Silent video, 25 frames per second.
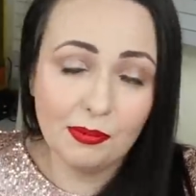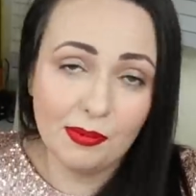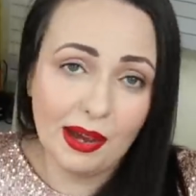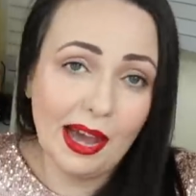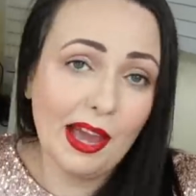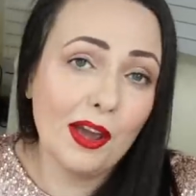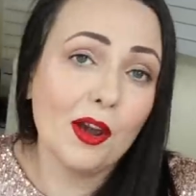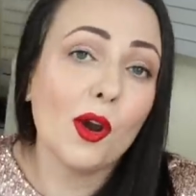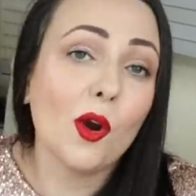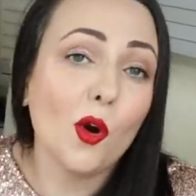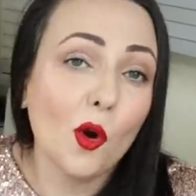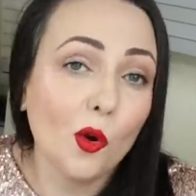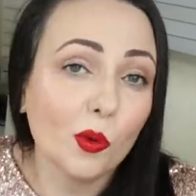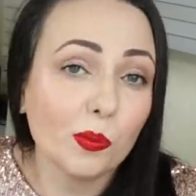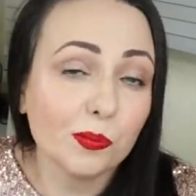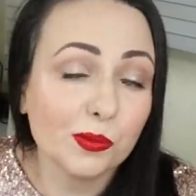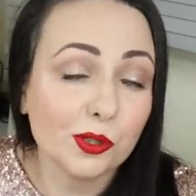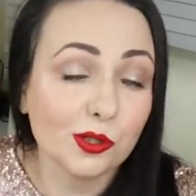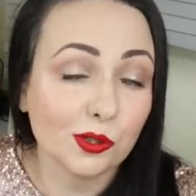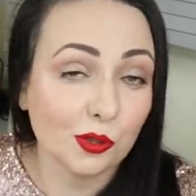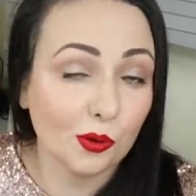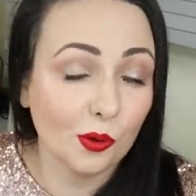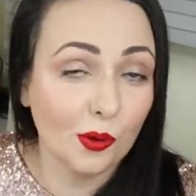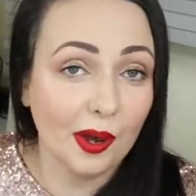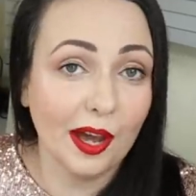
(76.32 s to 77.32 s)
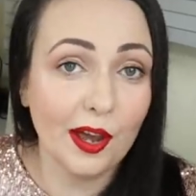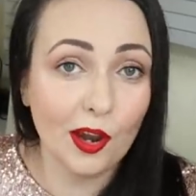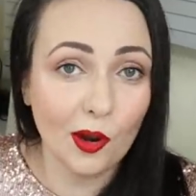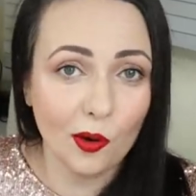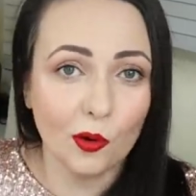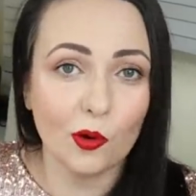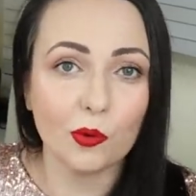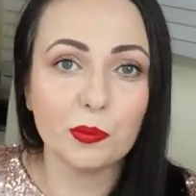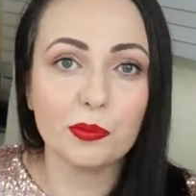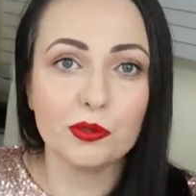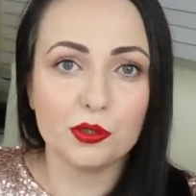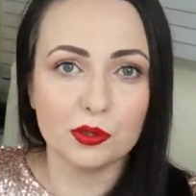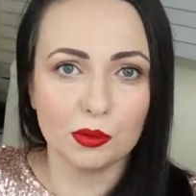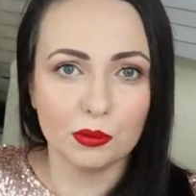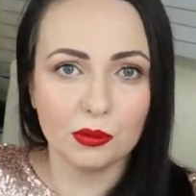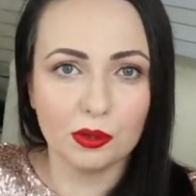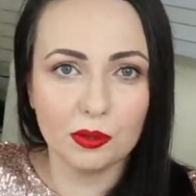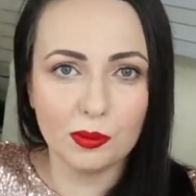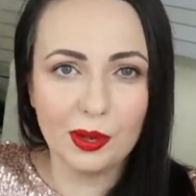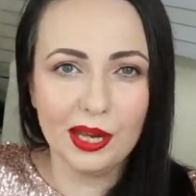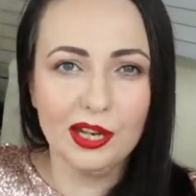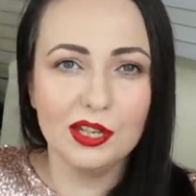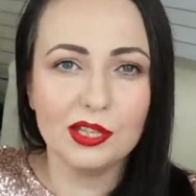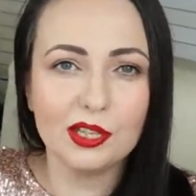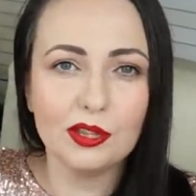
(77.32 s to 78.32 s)
I hope so, I hope so.
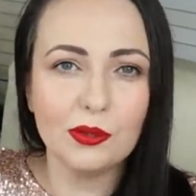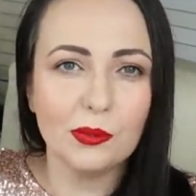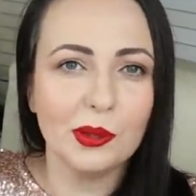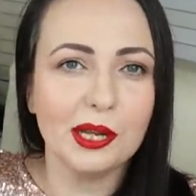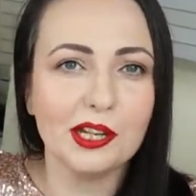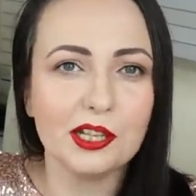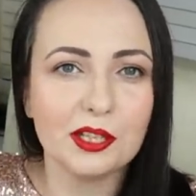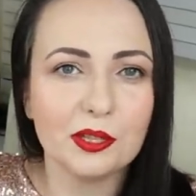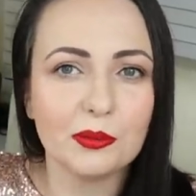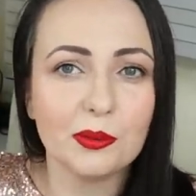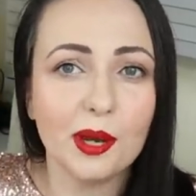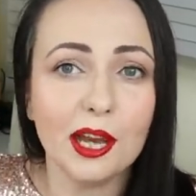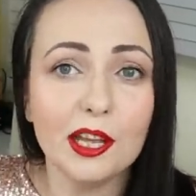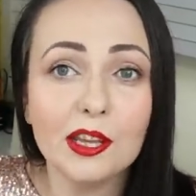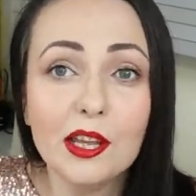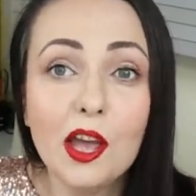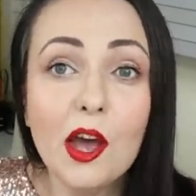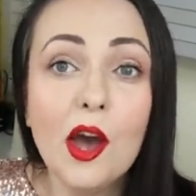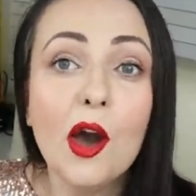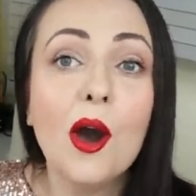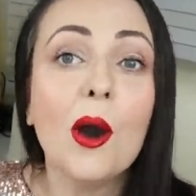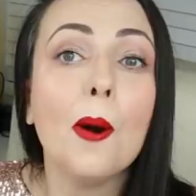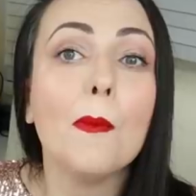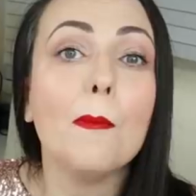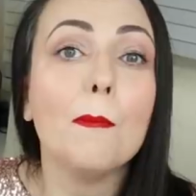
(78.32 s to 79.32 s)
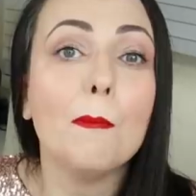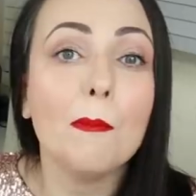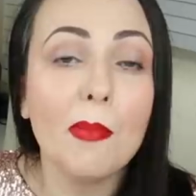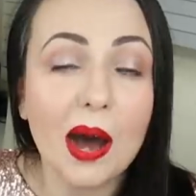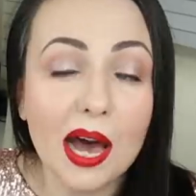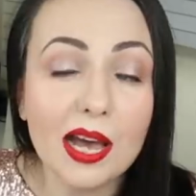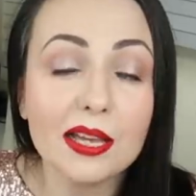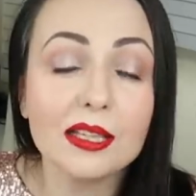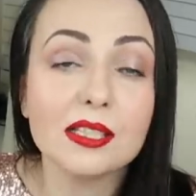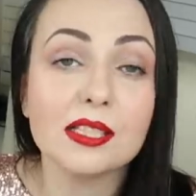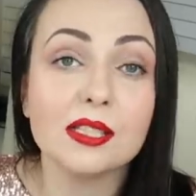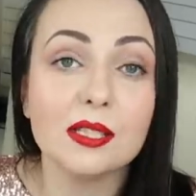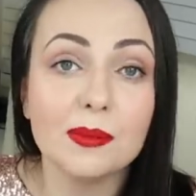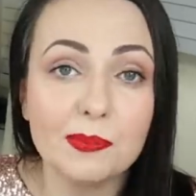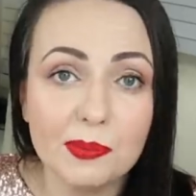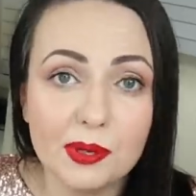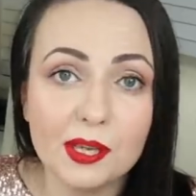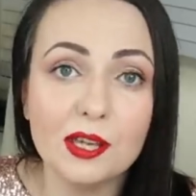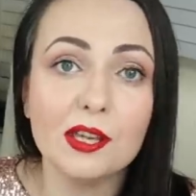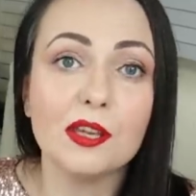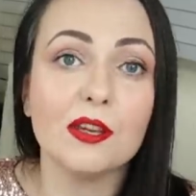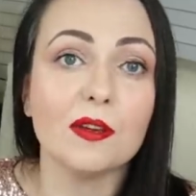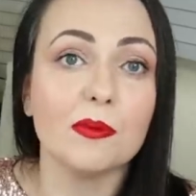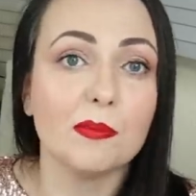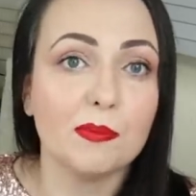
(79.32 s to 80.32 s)
2021 must
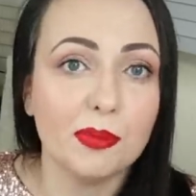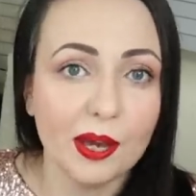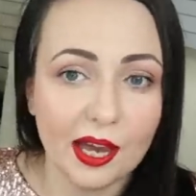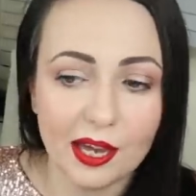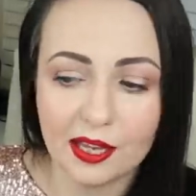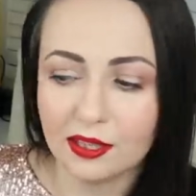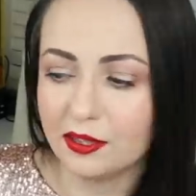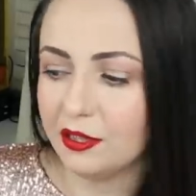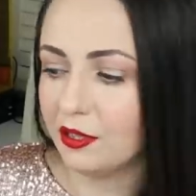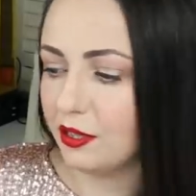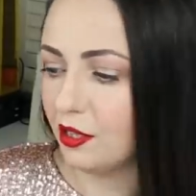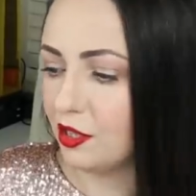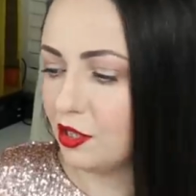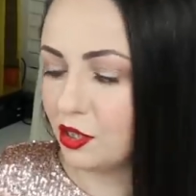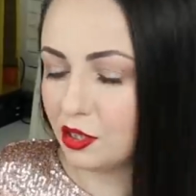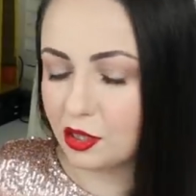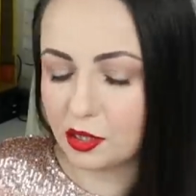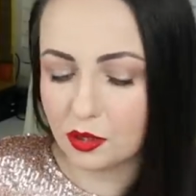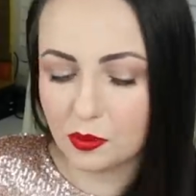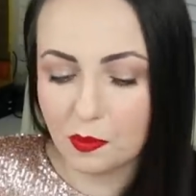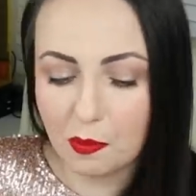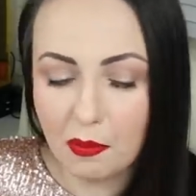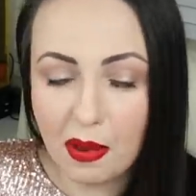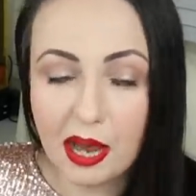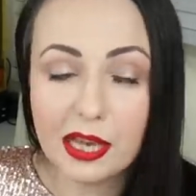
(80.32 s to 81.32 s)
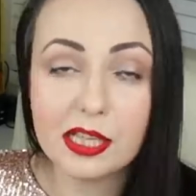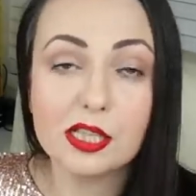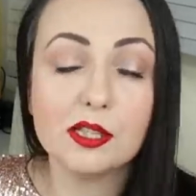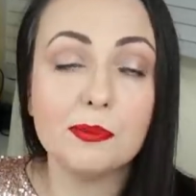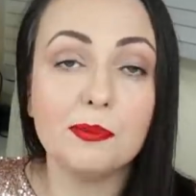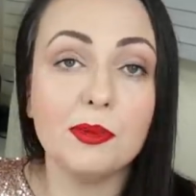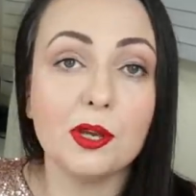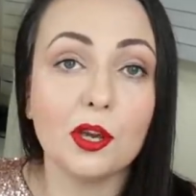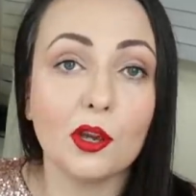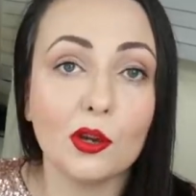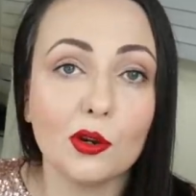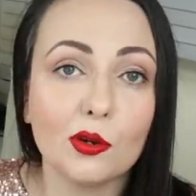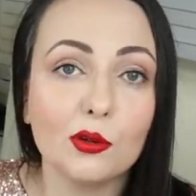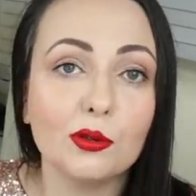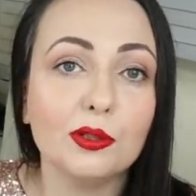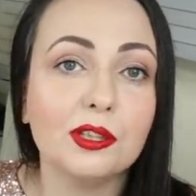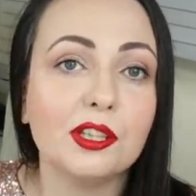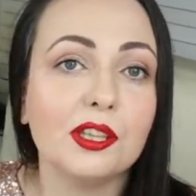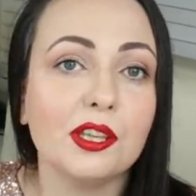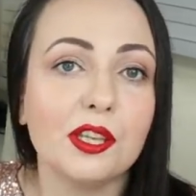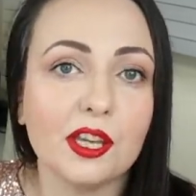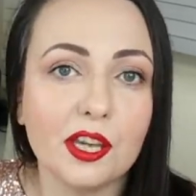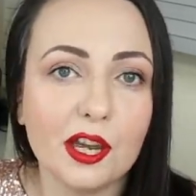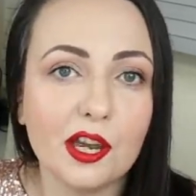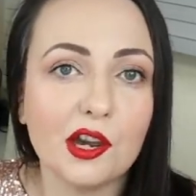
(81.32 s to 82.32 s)
be better, it just must be a
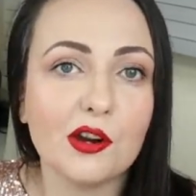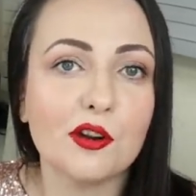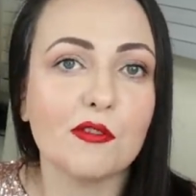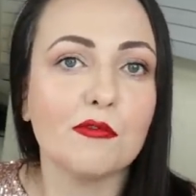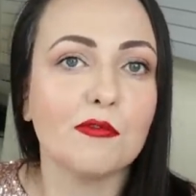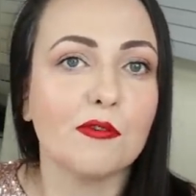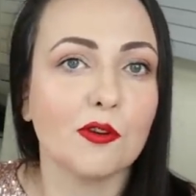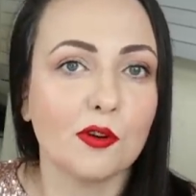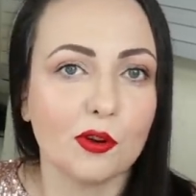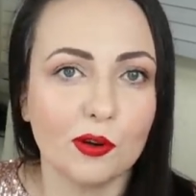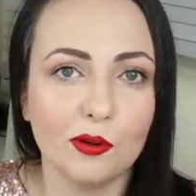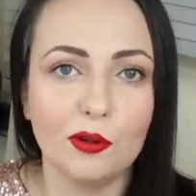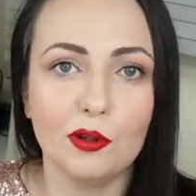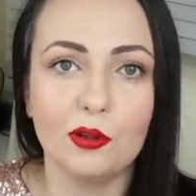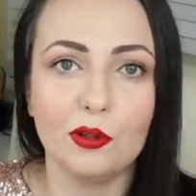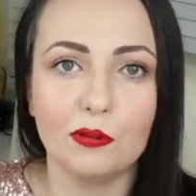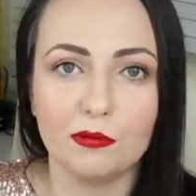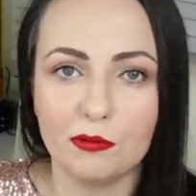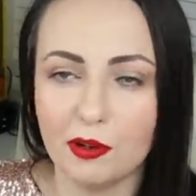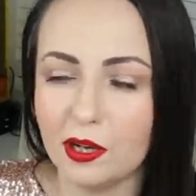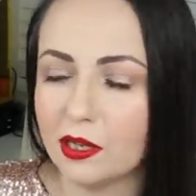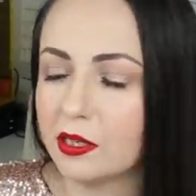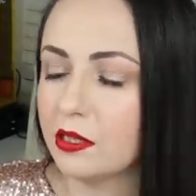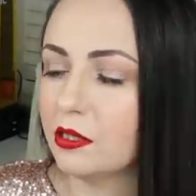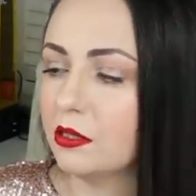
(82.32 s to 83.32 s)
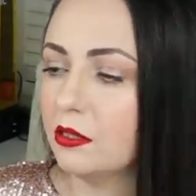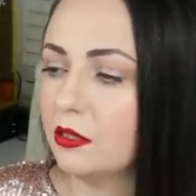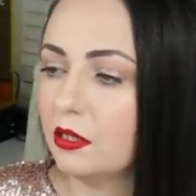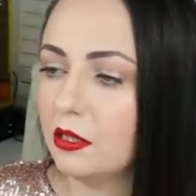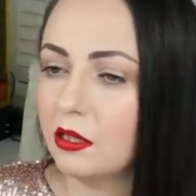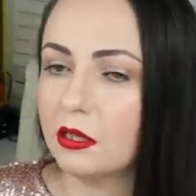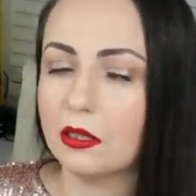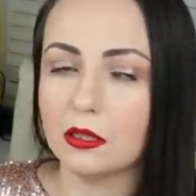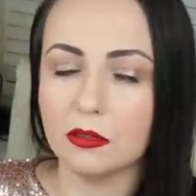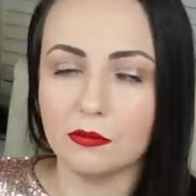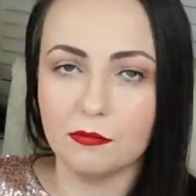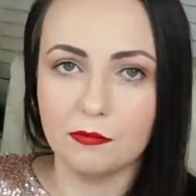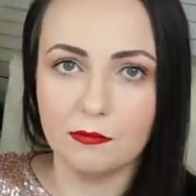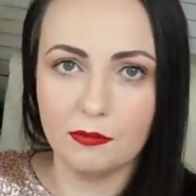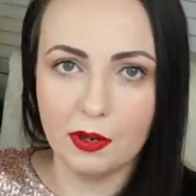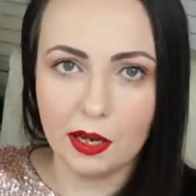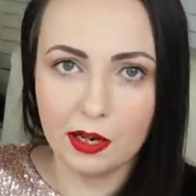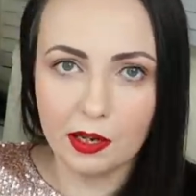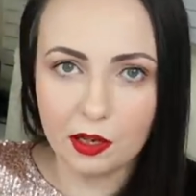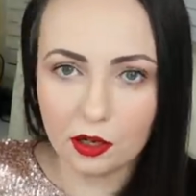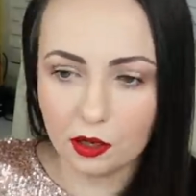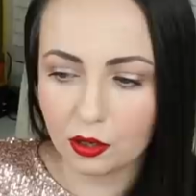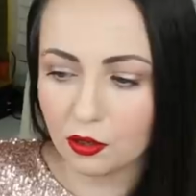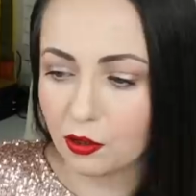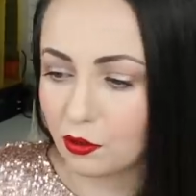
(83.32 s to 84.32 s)
good year for all of us, really,
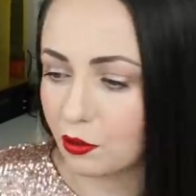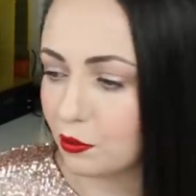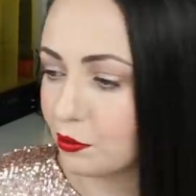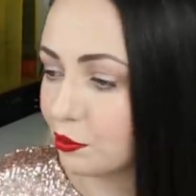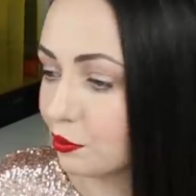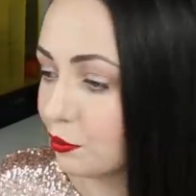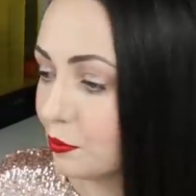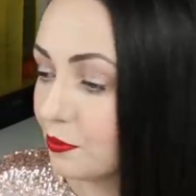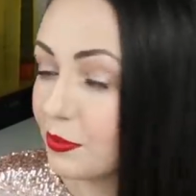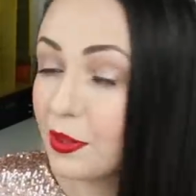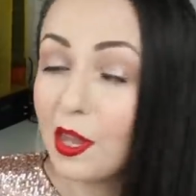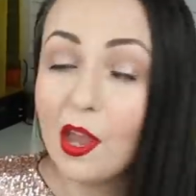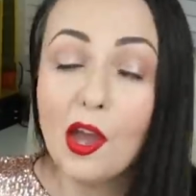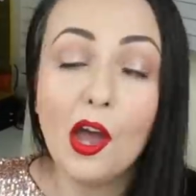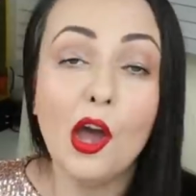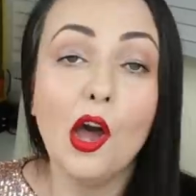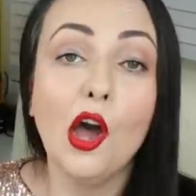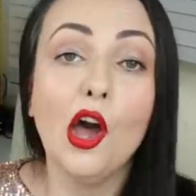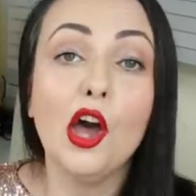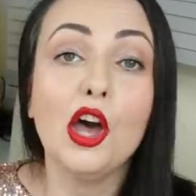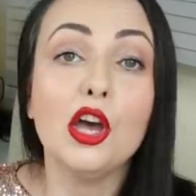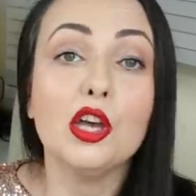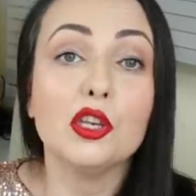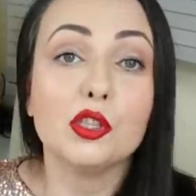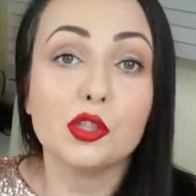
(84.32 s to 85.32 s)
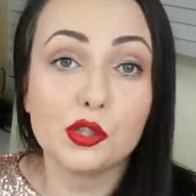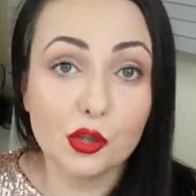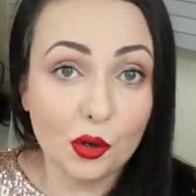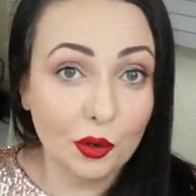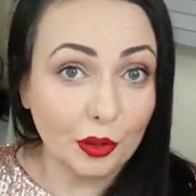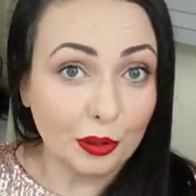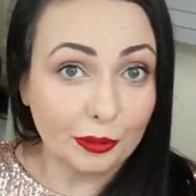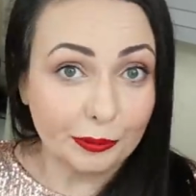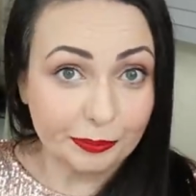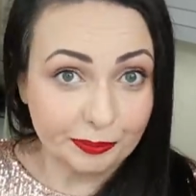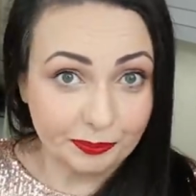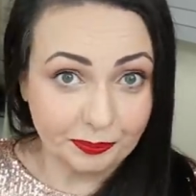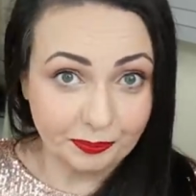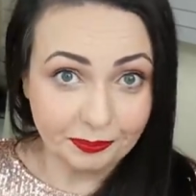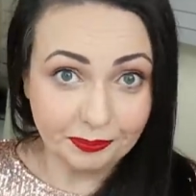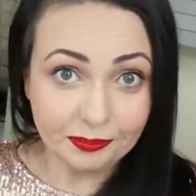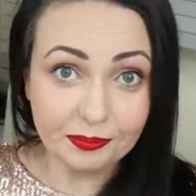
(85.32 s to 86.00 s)
finger crossed. So,